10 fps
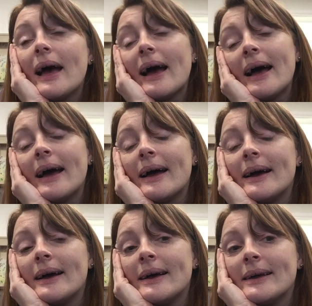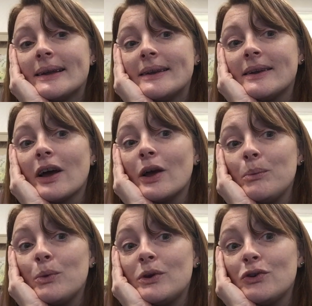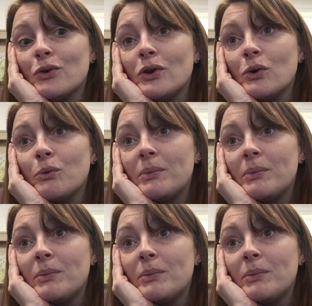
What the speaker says: and I hope you enjoy your